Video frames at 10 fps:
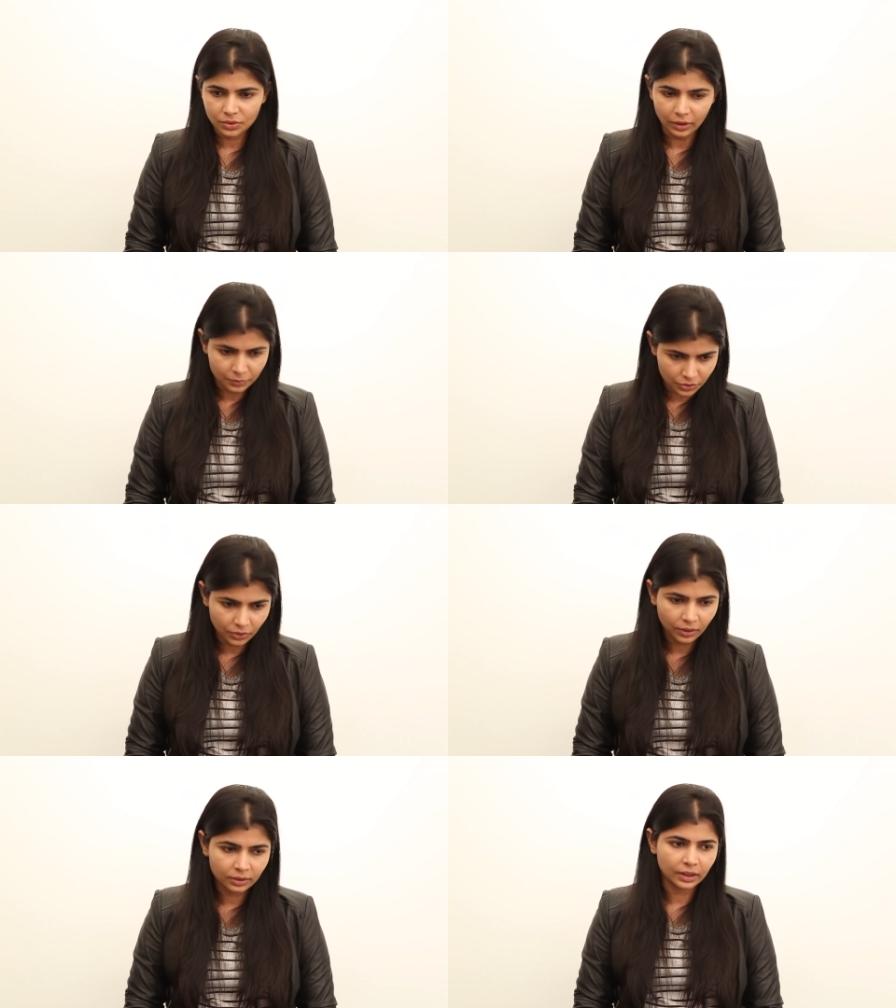So, I am
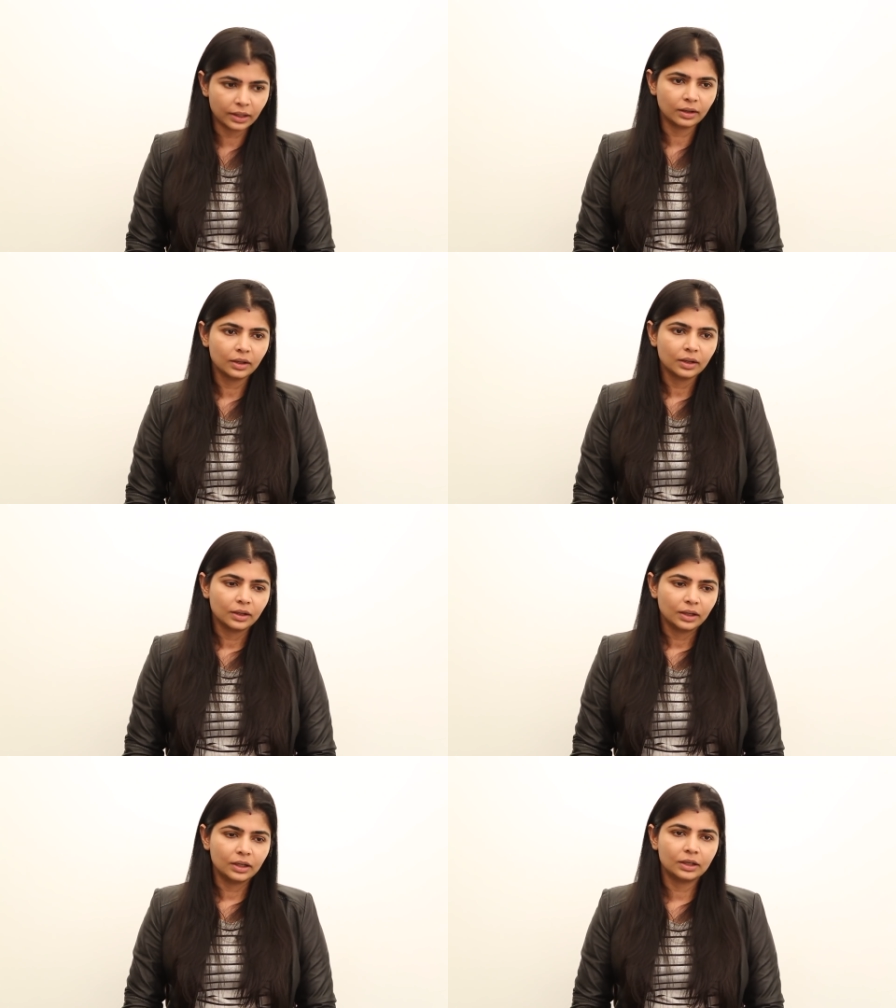sure their
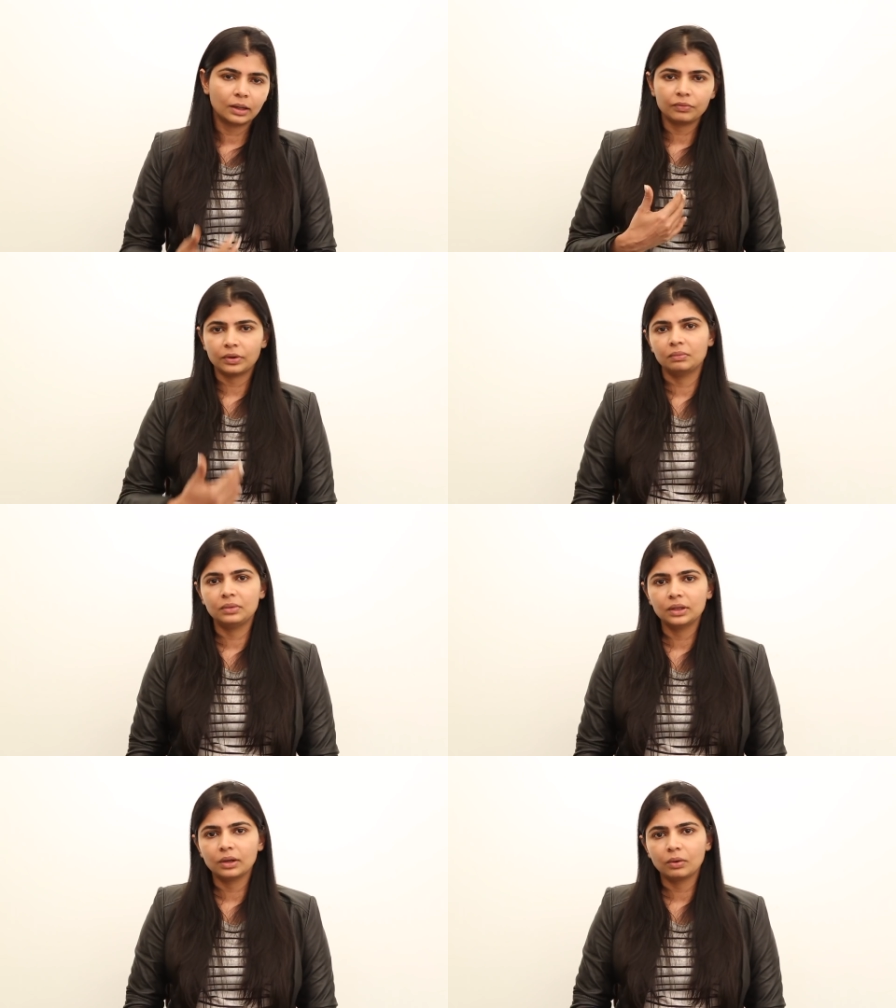income from
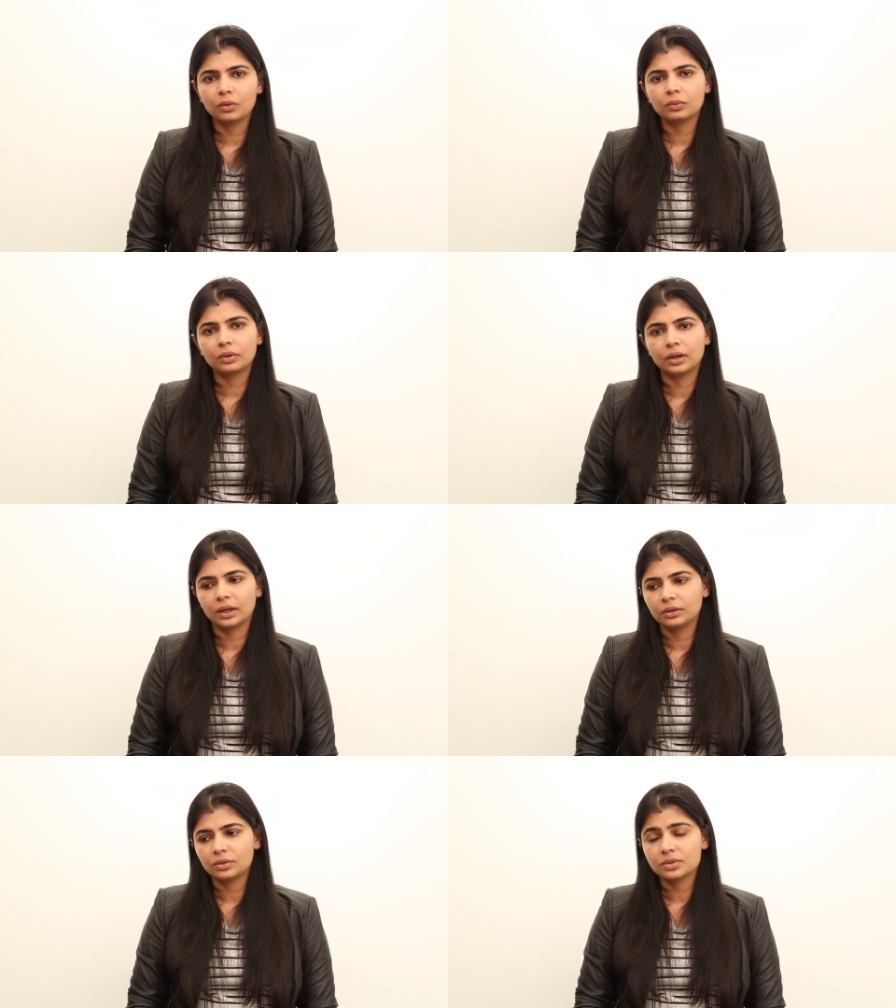me alone would
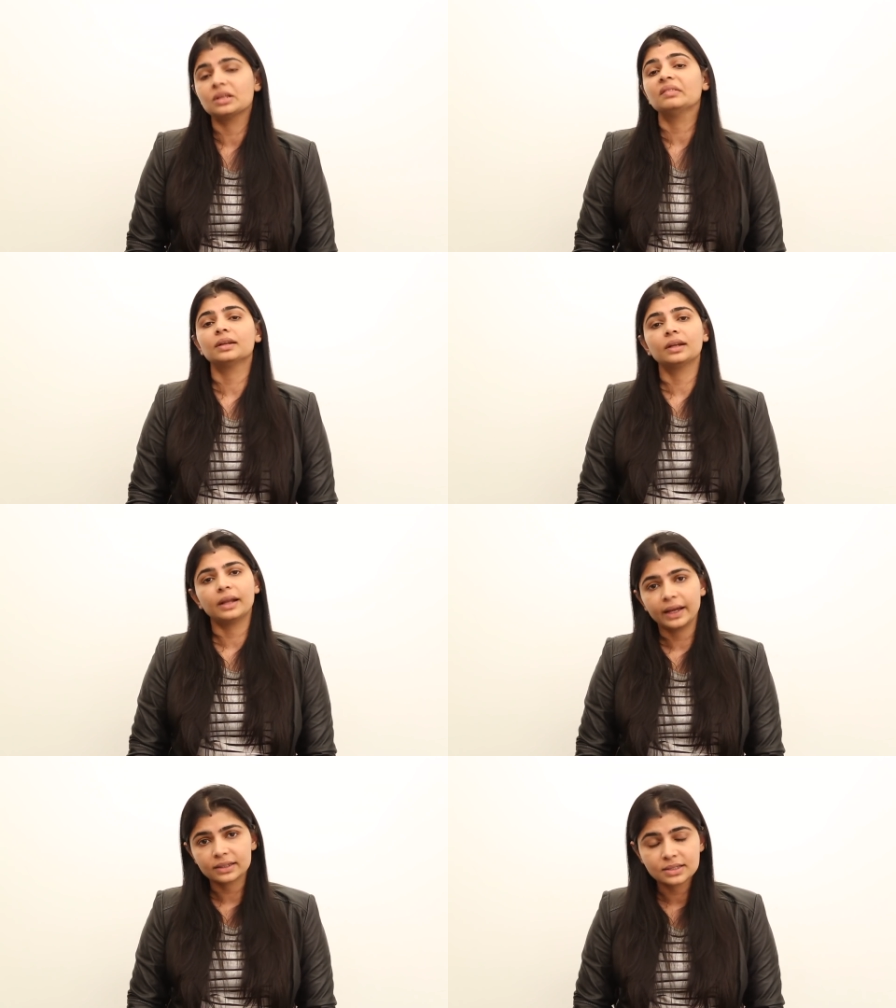run to several
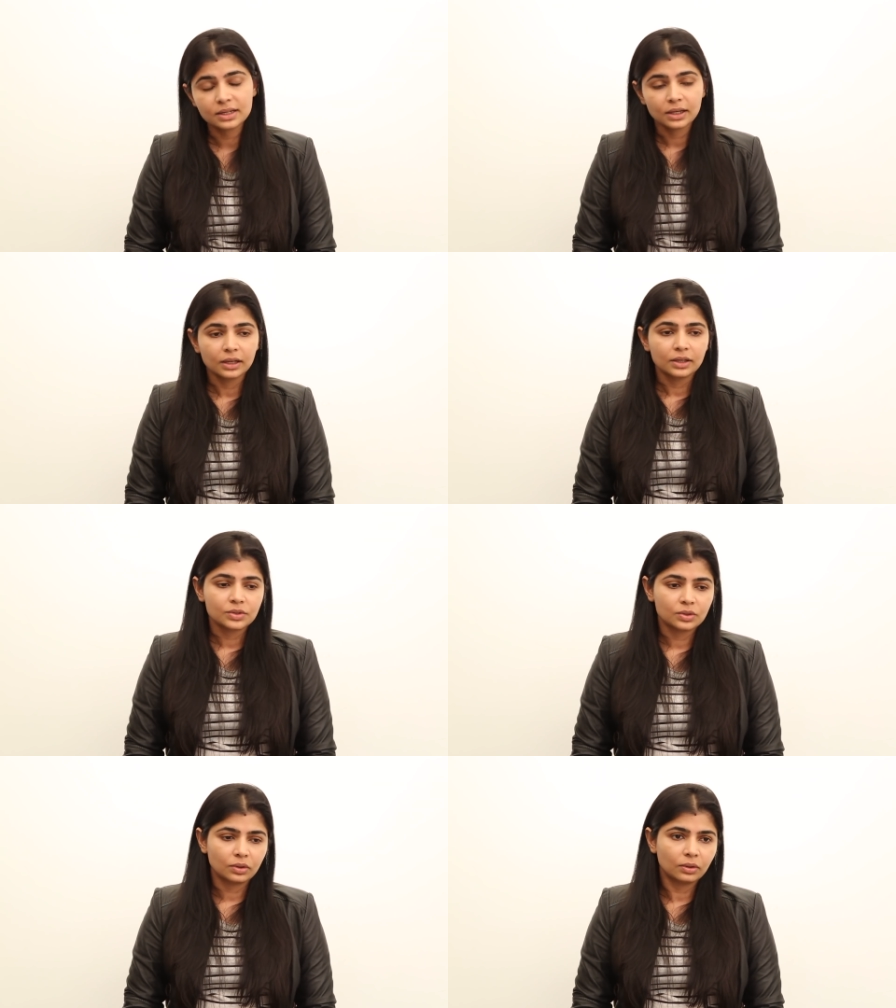lakhs.
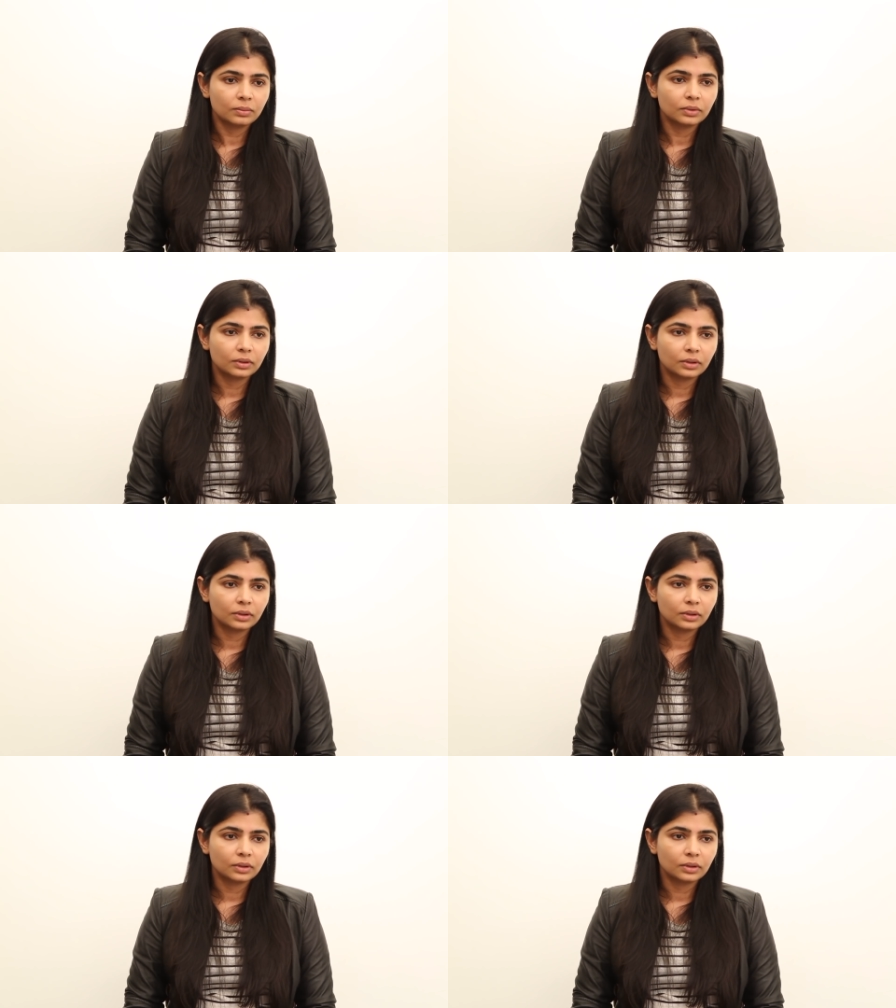So,